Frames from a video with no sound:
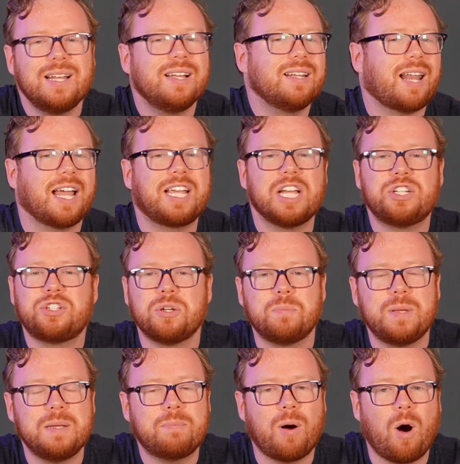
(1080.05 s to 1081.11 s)
like it should
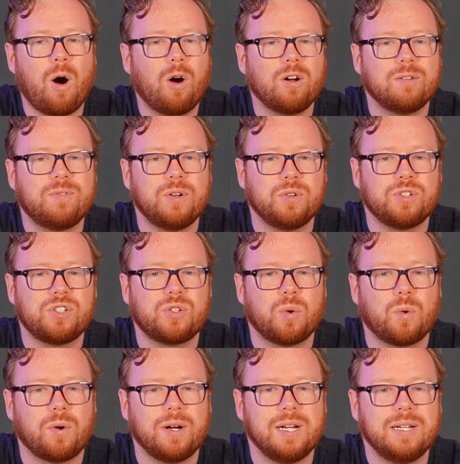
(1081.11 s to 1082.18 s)
be part of your
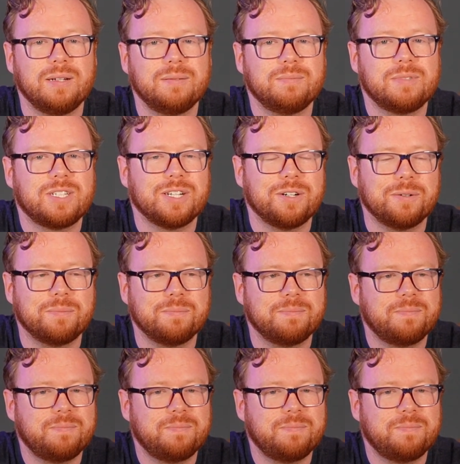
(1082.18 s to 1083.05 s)
story. So,